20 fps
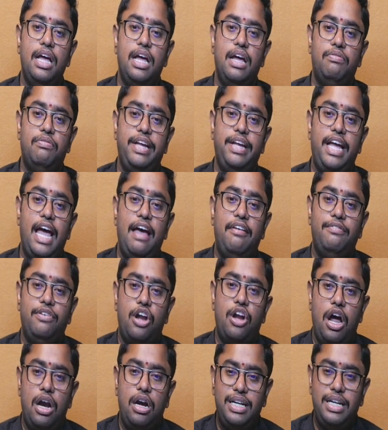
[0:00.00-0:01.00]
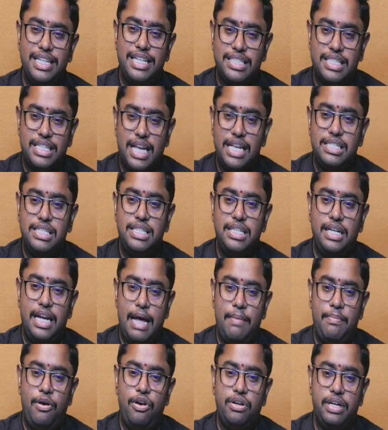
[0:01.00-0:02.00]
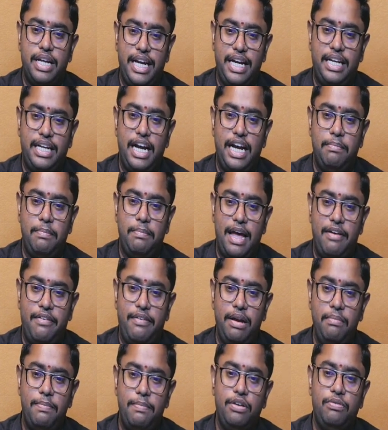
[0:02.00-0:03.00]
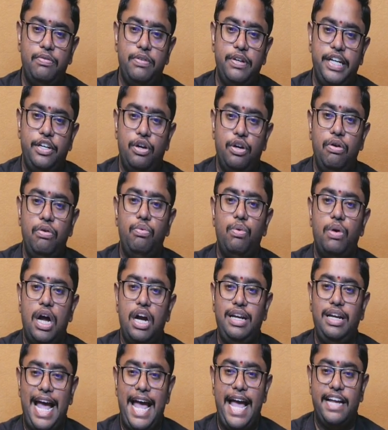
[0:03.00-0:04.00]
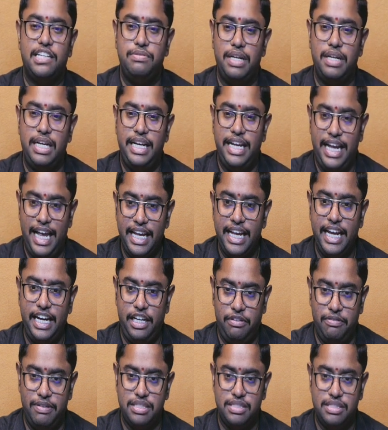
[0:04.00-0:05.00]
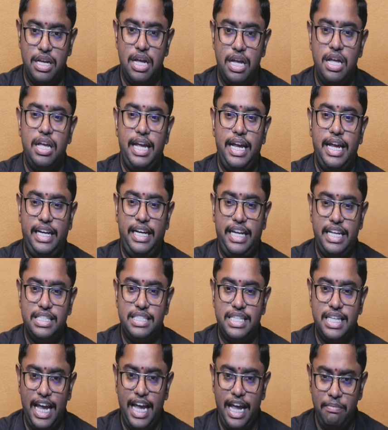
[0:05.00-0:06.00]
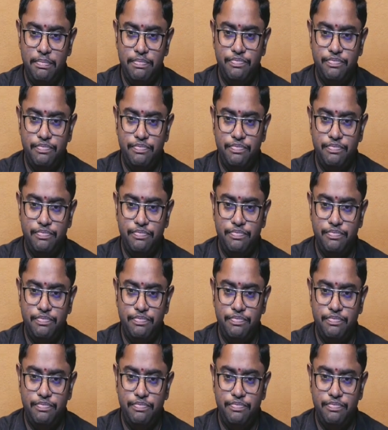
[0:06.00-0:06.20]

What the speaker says: we have not discussed about Git and Maven, but we know what actually a Git was. It is a